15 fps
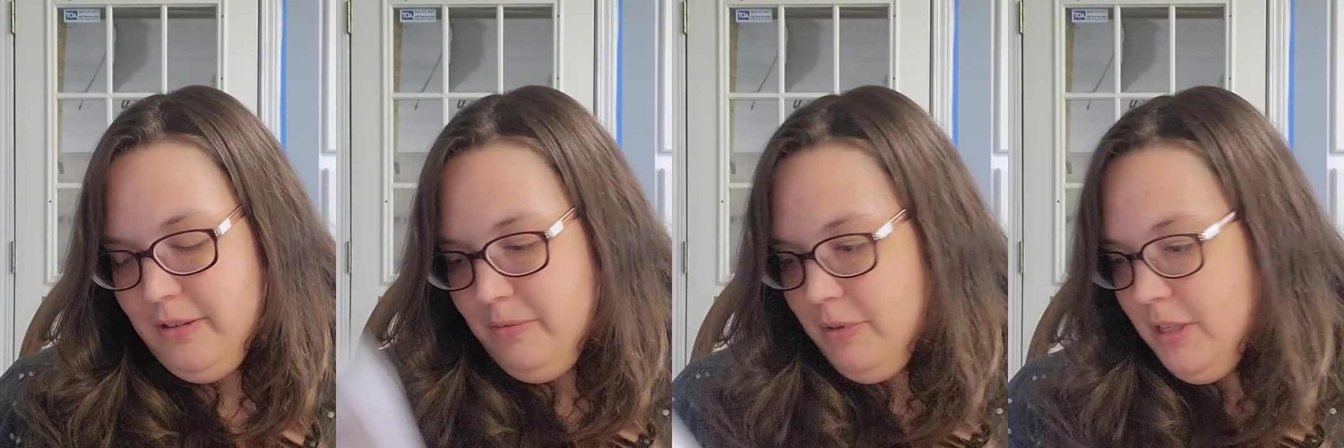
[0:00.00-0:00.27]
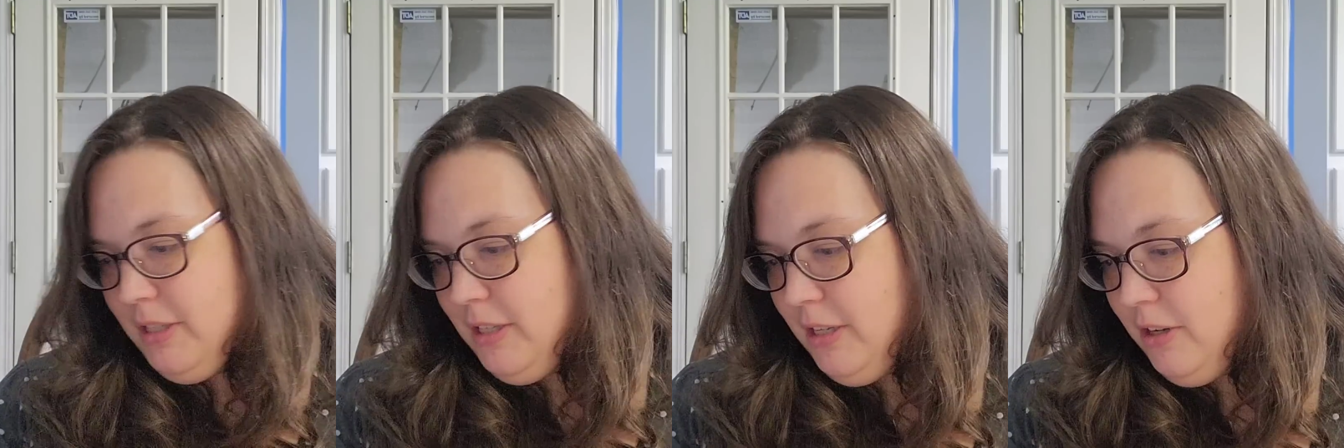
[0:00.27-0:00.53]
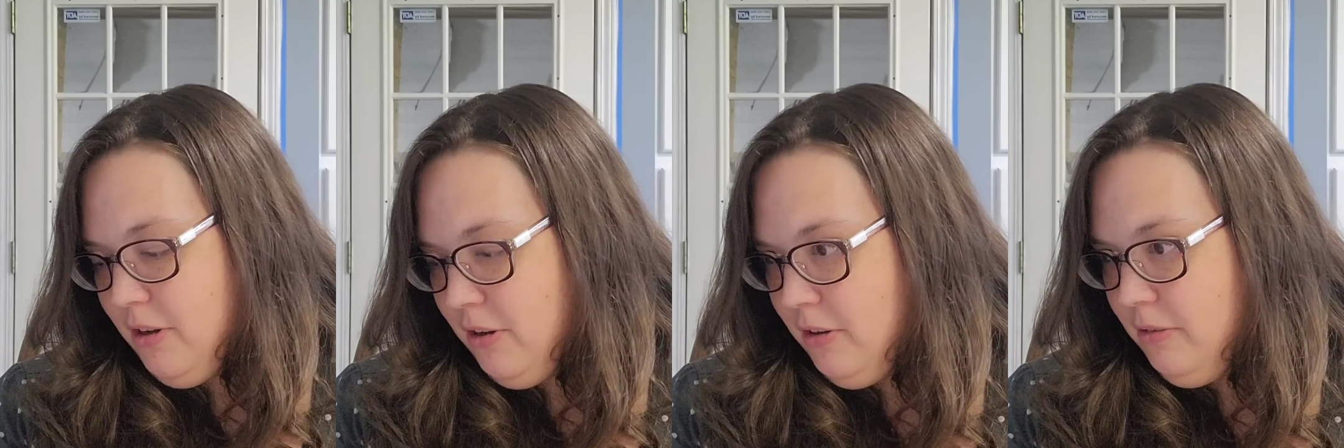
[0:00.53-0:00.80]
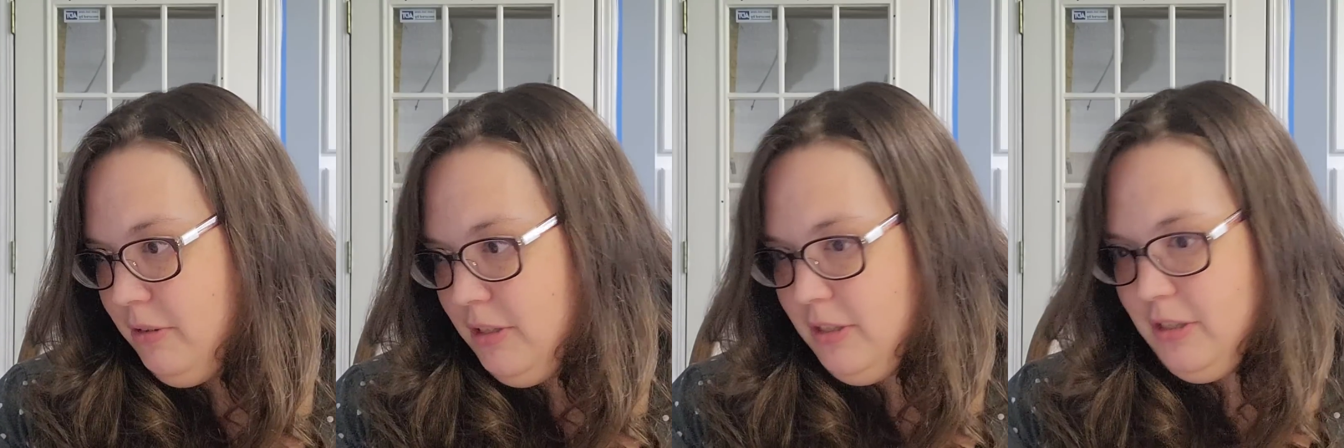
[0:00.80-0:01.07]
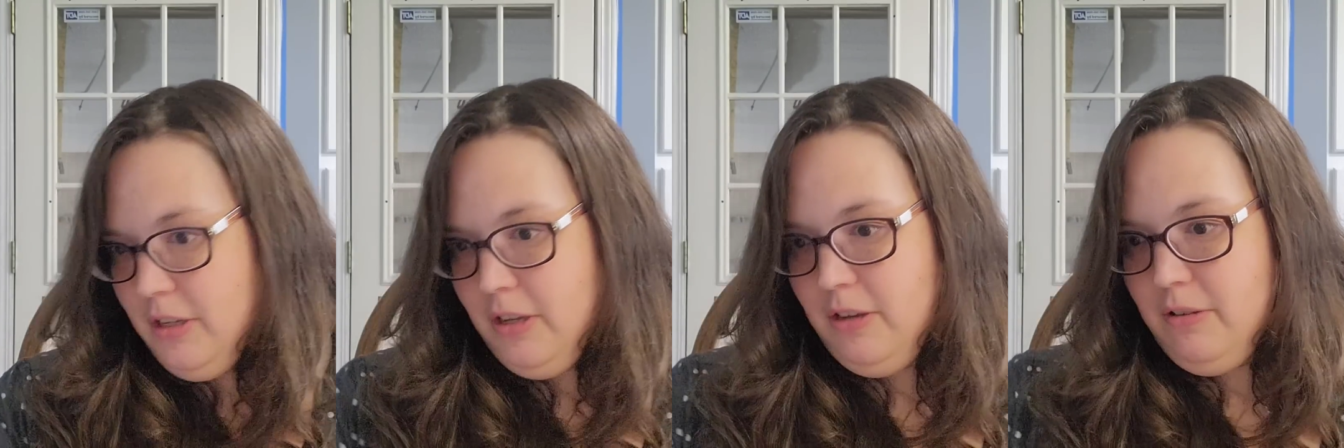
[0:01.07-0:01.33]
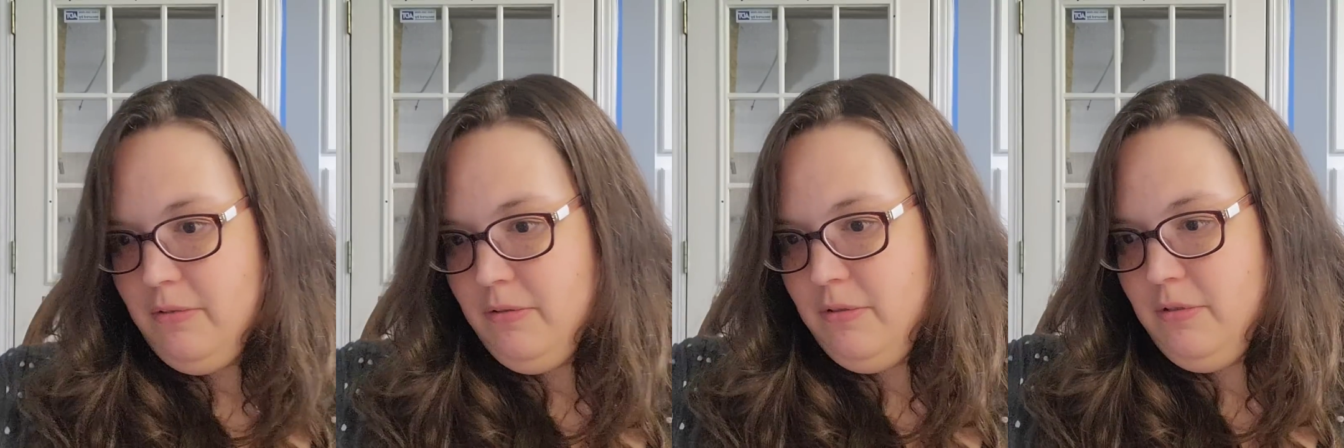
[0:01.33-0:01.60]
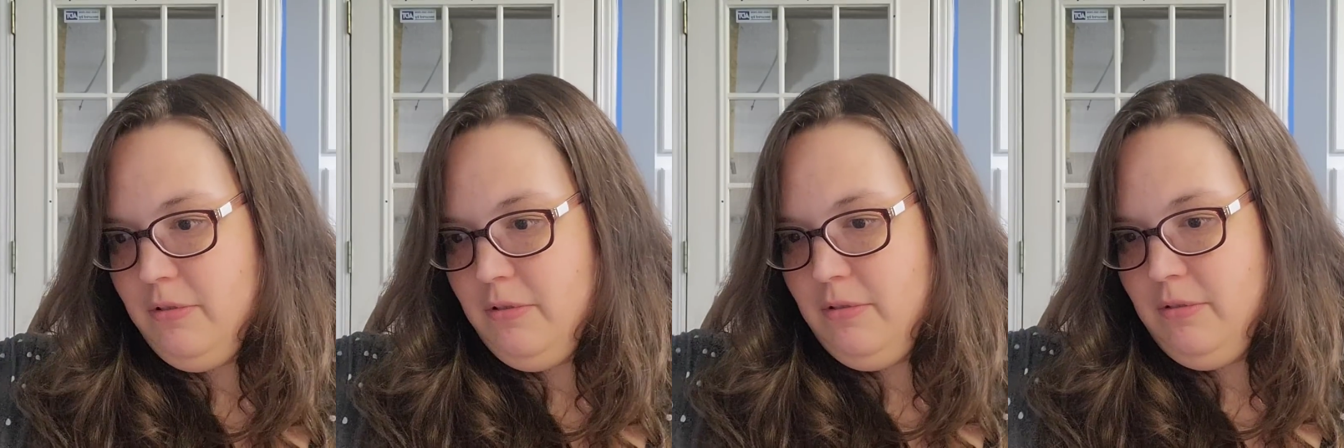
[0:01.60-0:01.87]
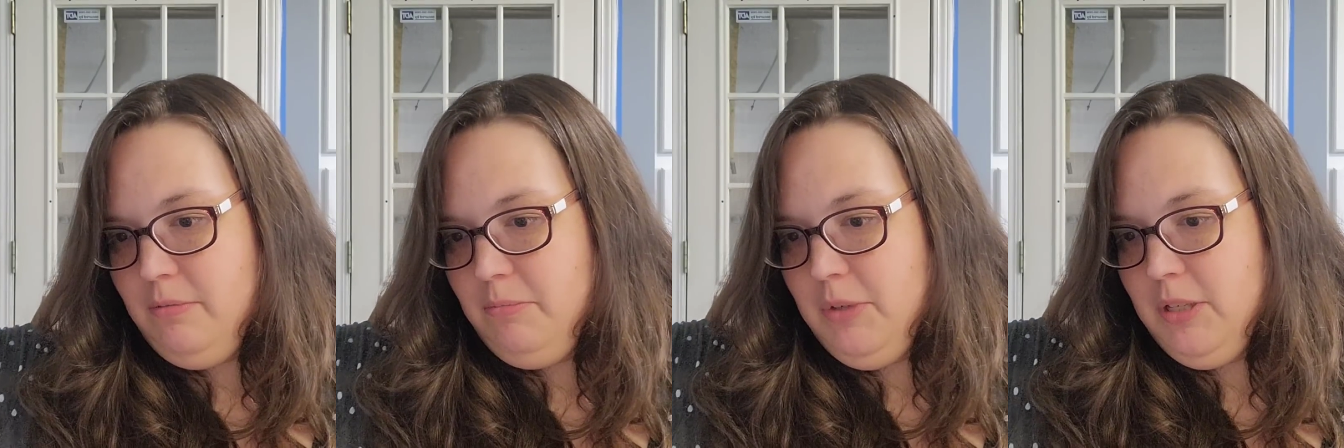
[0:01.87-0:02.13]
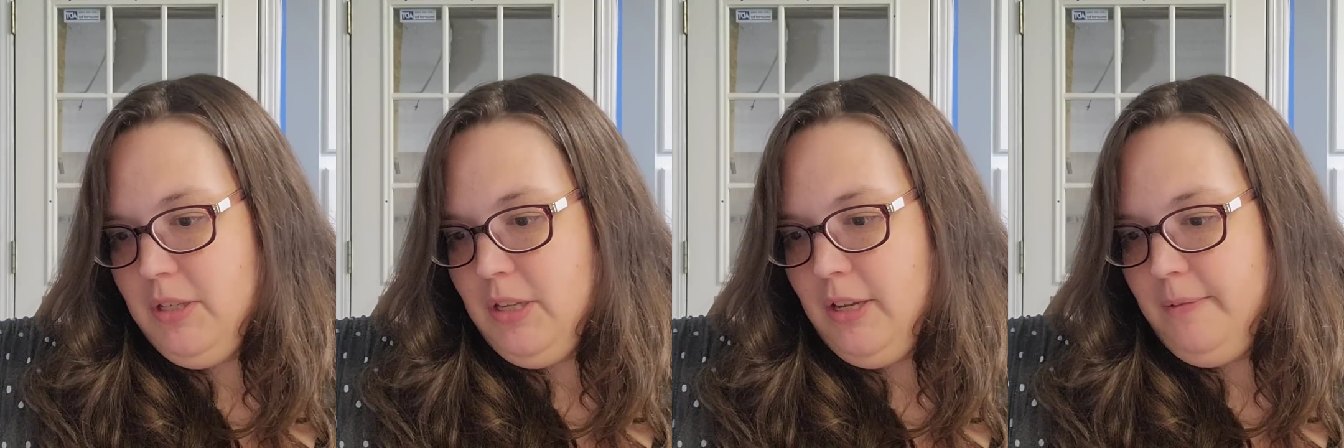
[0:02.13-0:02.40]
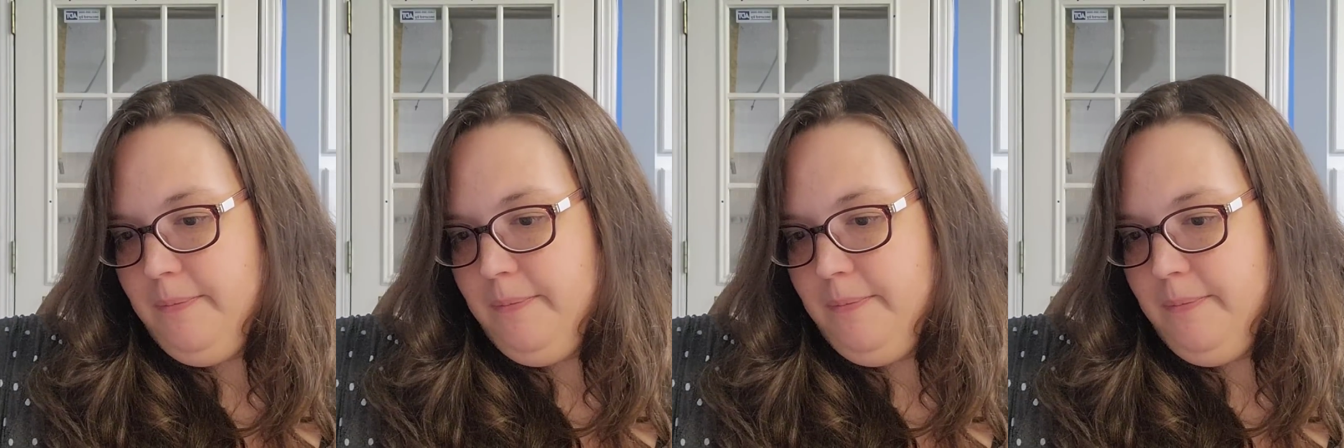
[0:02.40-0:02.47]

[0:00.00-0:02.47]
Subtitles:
what is it called? What does it use? Let's see.